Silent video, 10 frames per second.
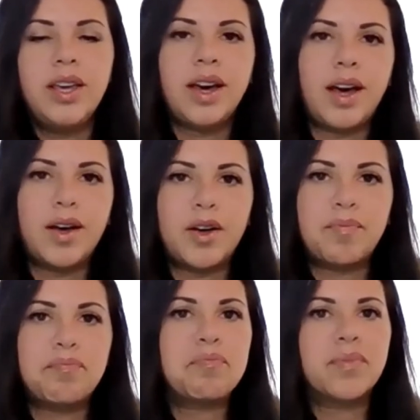
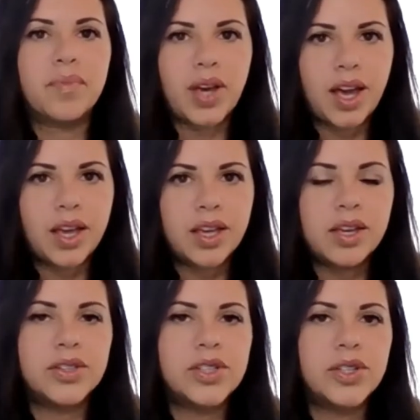Um, I
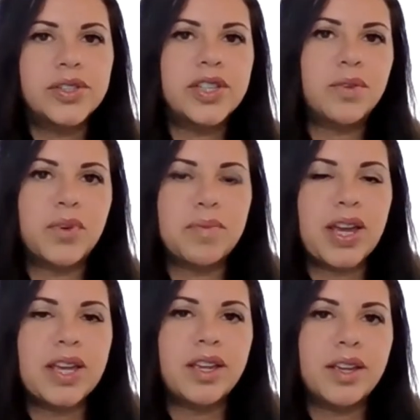consulted with
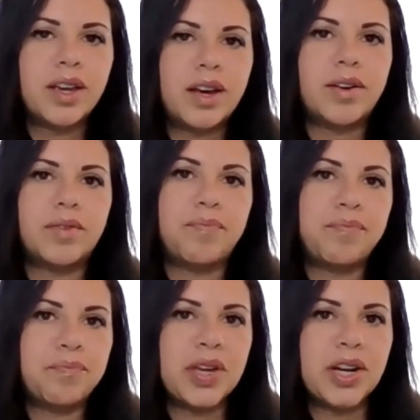my um,
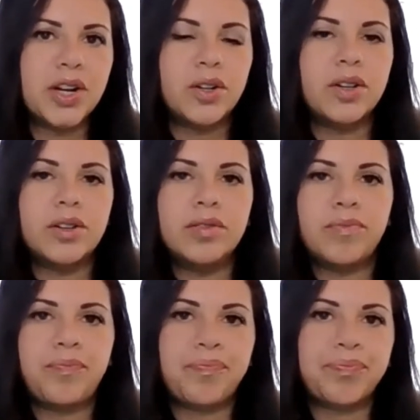medical
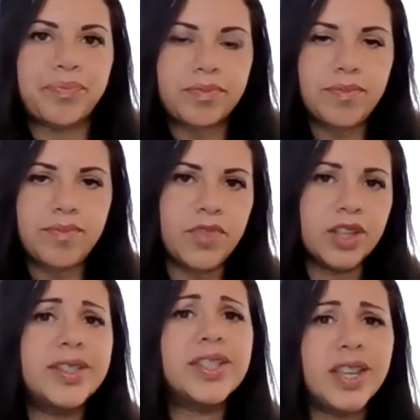
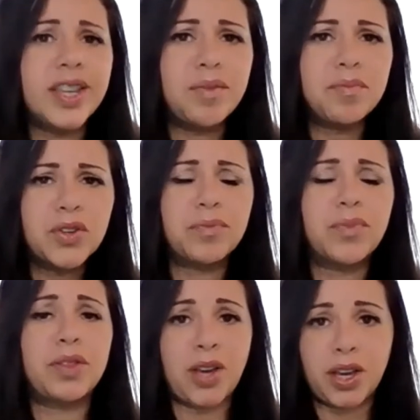team,
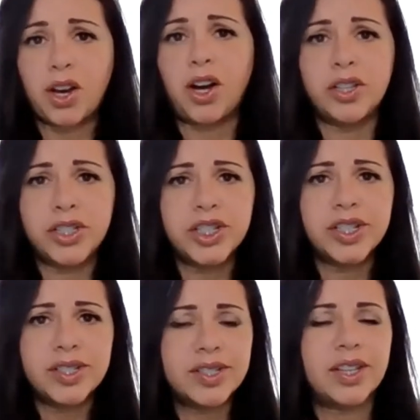with my
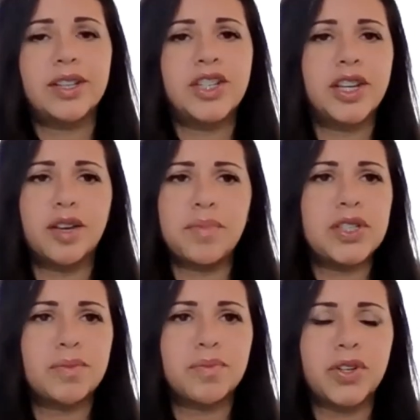oncologist, and she gave me
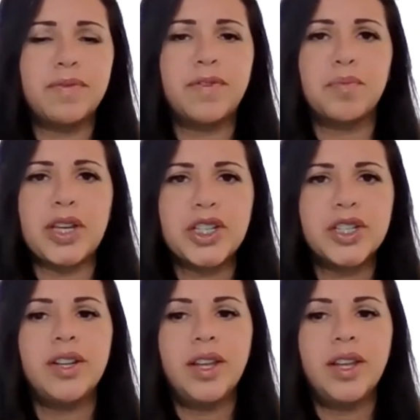some good information.